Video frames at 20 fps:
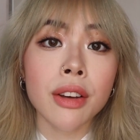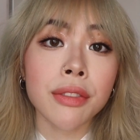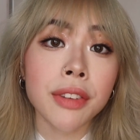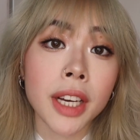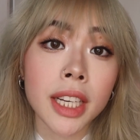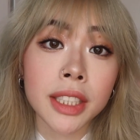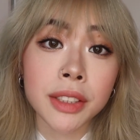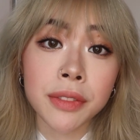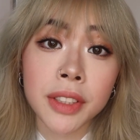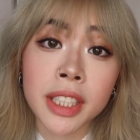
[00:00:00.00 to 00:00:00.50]

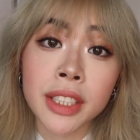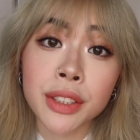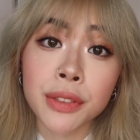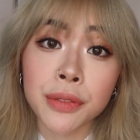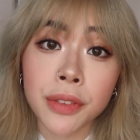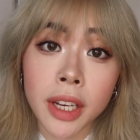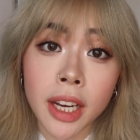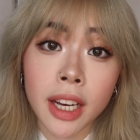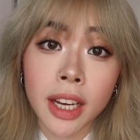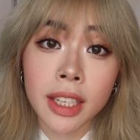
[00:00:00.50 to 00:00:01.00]
First things
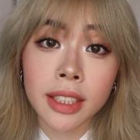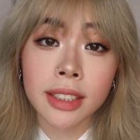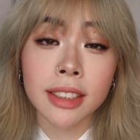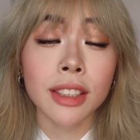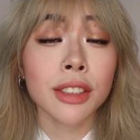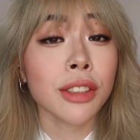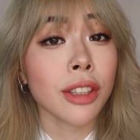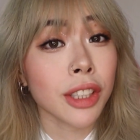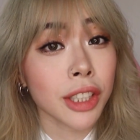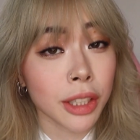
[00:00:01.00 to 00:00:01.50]
first,
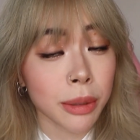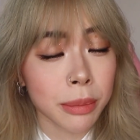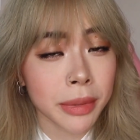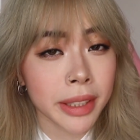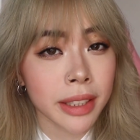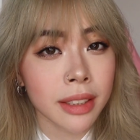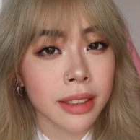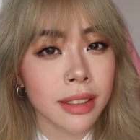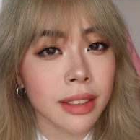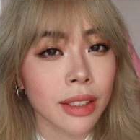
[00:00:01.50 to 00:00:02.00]
the
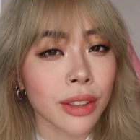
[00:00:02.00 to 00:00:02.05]
documents.